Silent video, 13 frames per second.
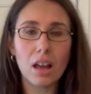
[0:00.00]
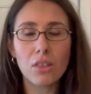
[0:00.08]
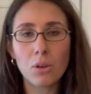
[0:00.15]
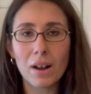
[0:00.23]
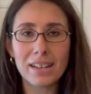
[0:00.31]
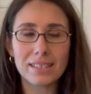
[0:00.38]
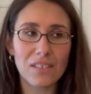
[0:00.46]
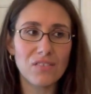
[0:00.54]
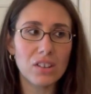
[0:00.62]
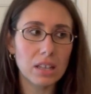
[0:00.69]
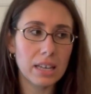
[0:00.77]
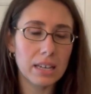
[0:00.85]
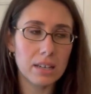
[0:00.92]
Otherwise, I feel
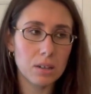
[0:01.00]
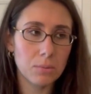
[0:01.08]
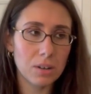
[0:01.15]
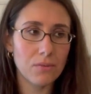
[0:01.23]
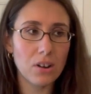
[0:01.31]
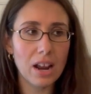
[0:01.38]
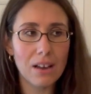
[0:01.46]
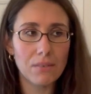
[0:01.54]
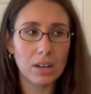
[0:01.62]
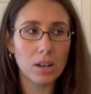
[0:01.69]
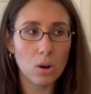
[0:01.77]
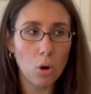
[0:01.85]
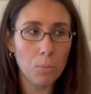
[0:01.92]
like whenever I have
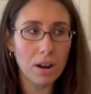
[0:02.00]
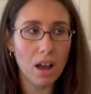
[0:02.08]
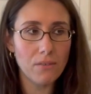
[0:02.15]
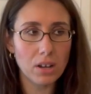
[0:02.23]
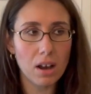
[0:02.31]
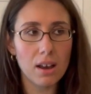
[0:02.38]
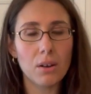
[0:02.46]
like an open avocado,